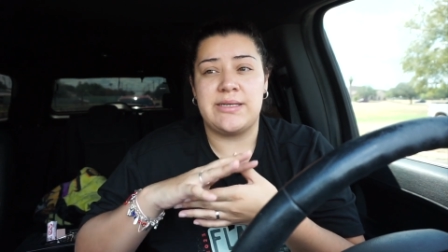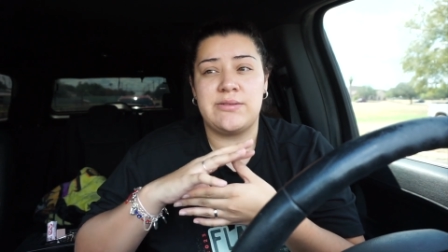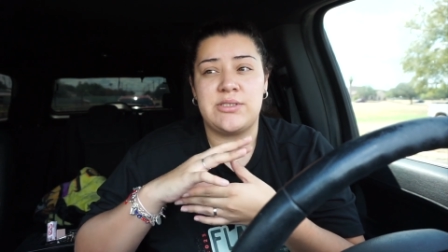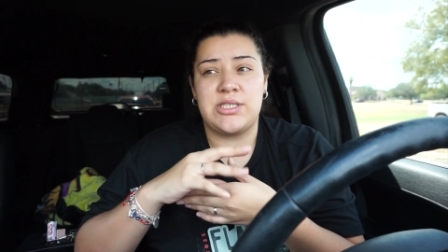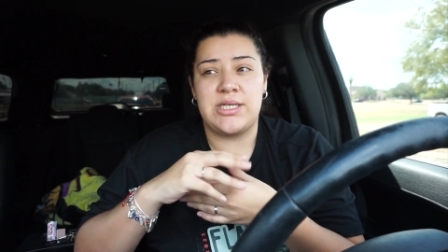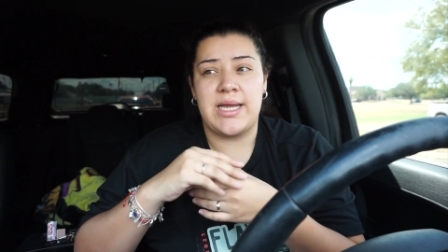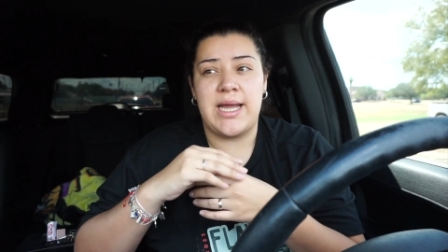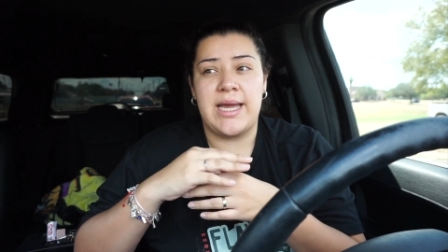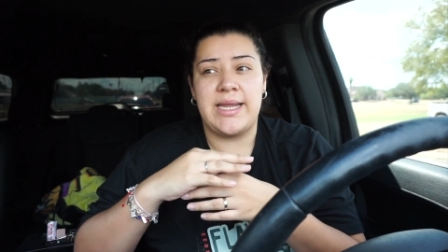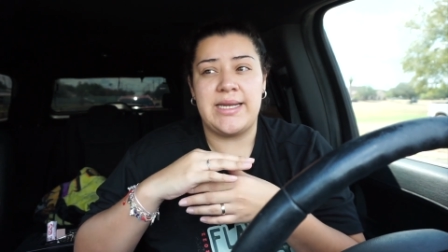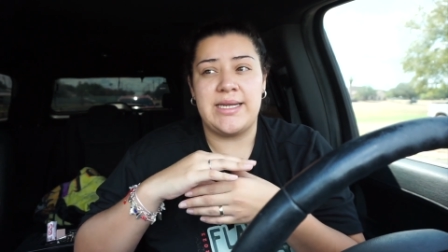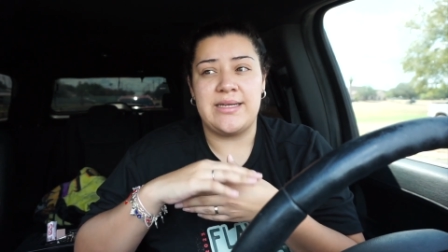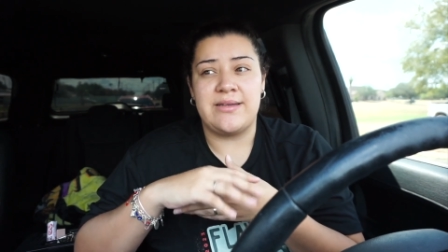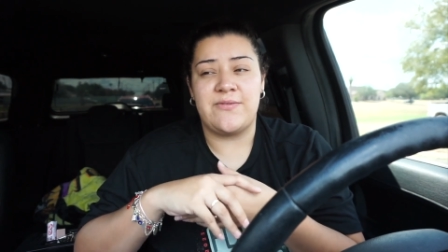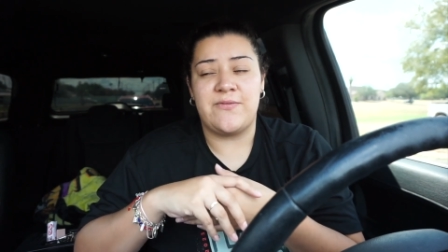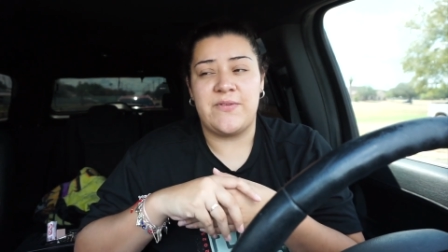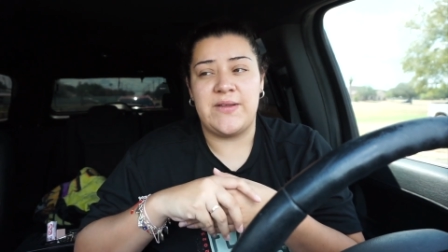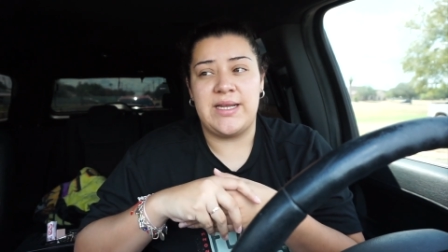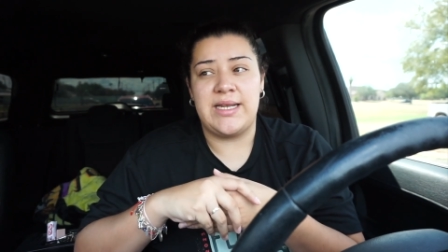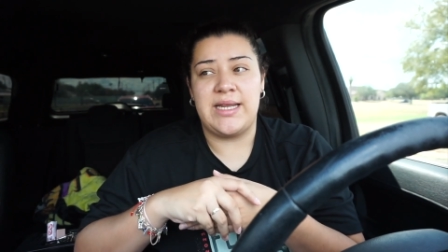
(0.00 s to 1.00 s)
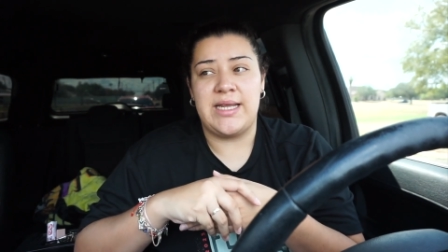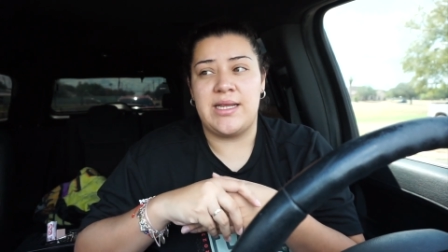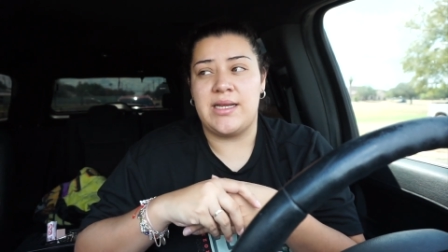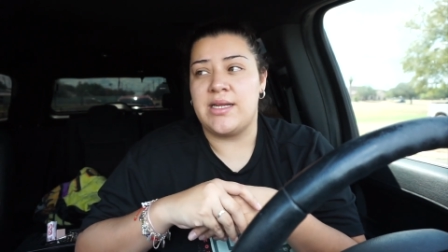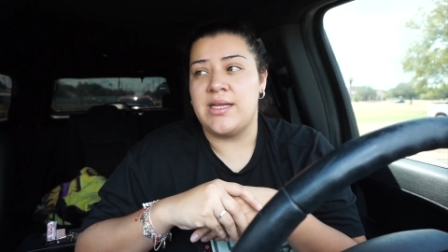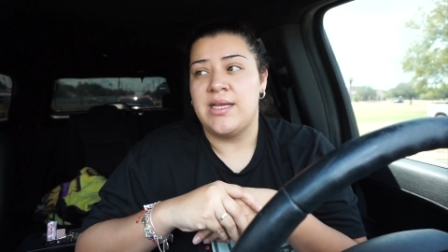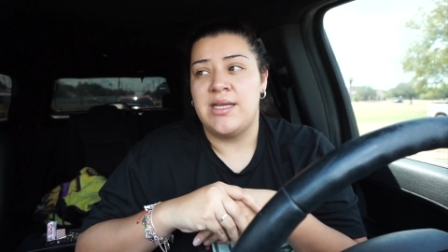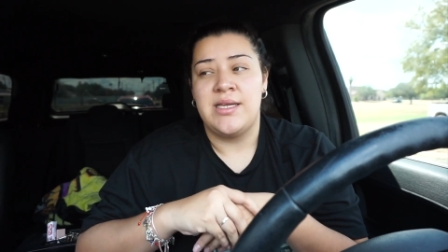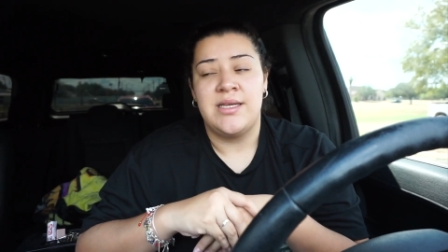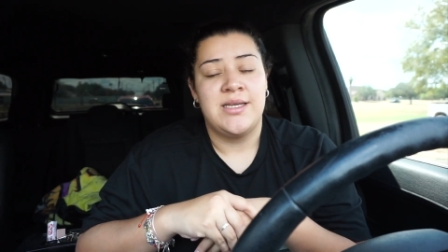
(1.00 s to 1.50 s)
if she had any
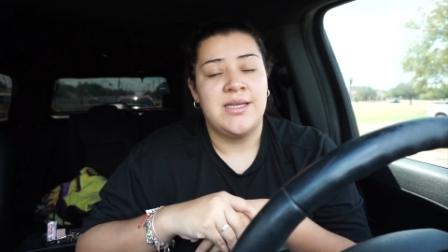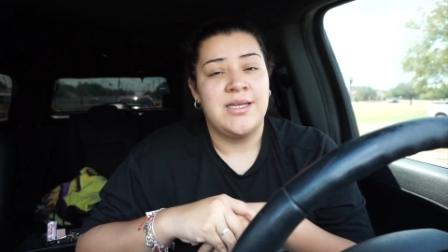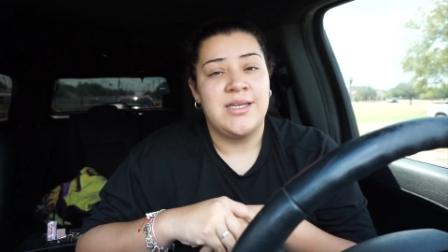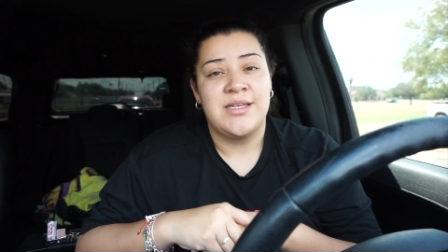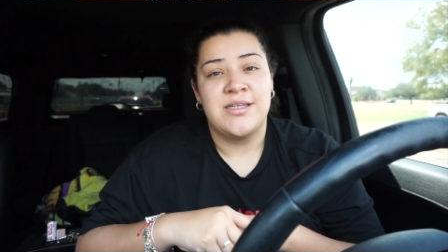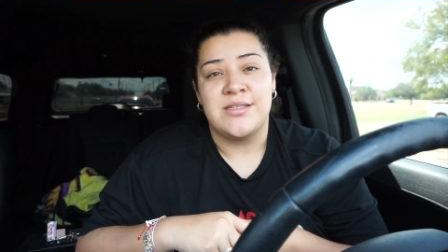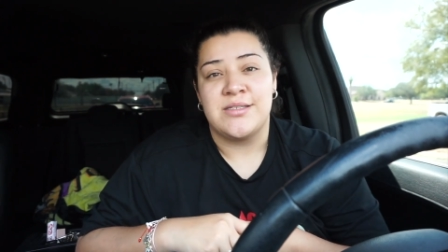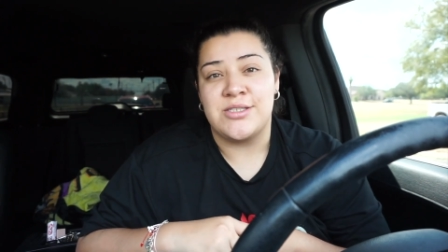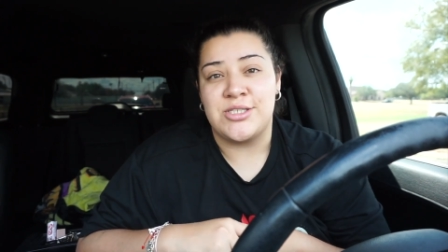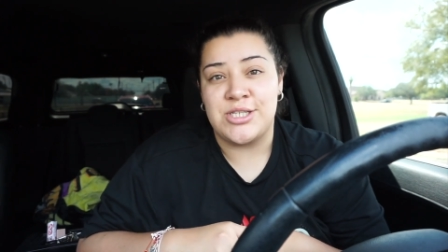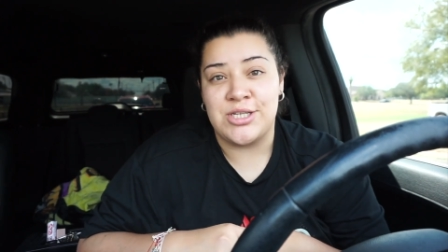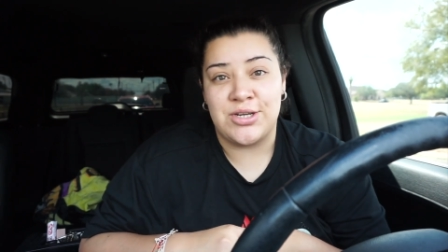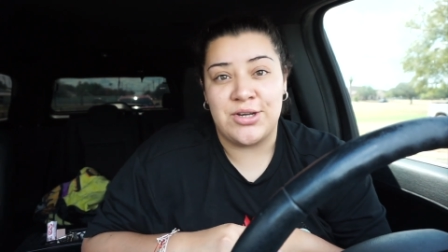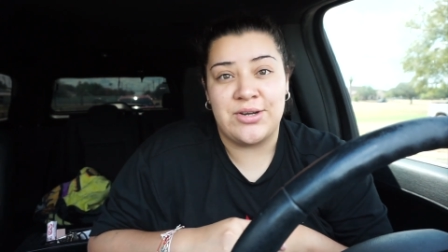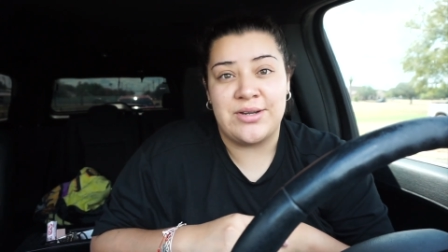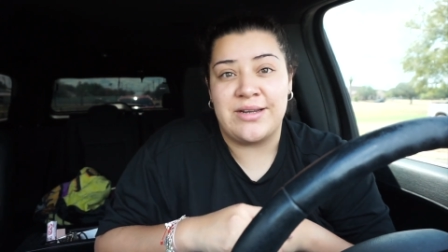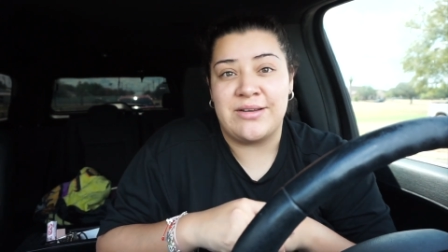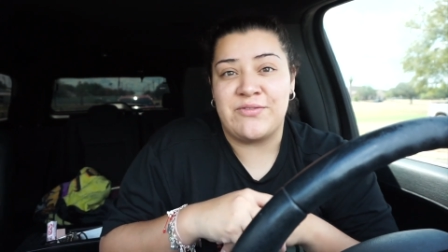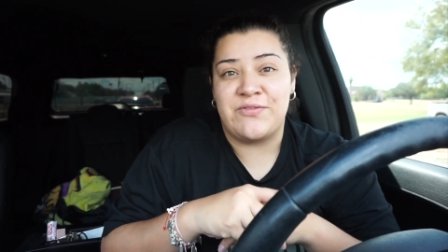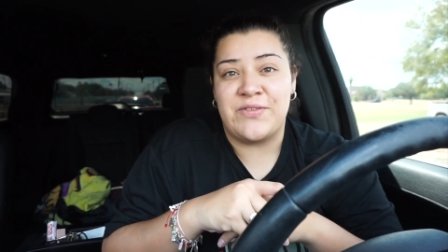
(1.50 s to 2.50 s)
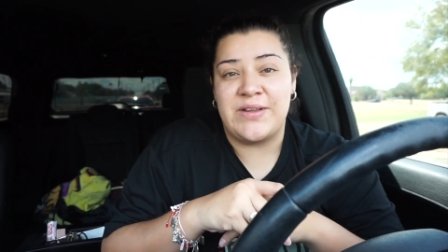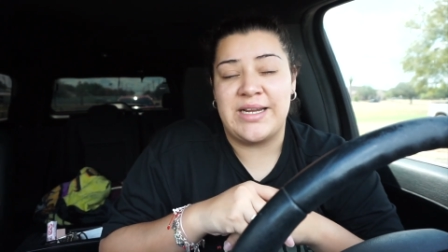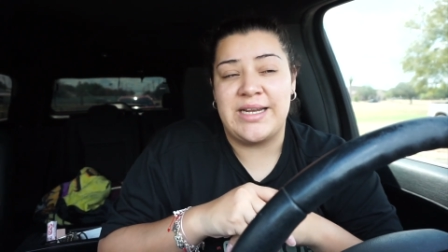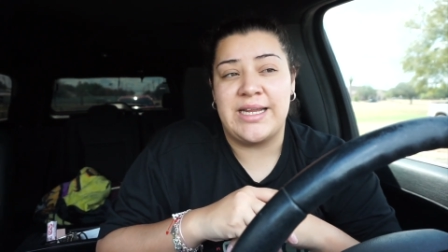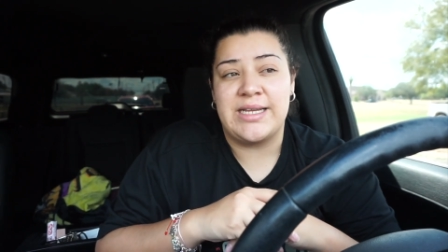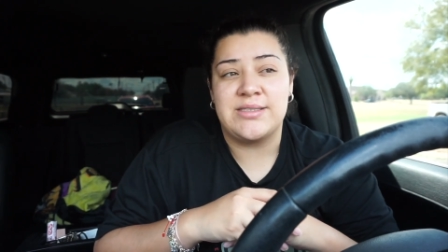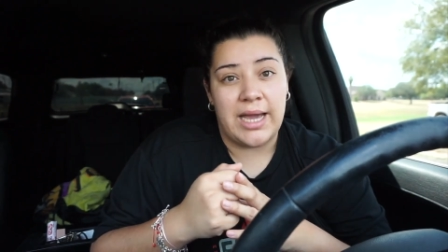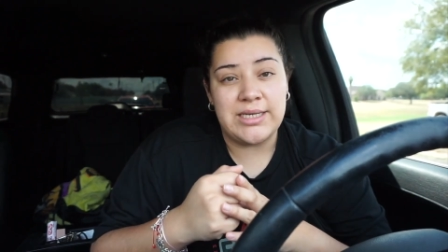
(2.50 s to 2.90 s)
feeling, and she couldn't feel it.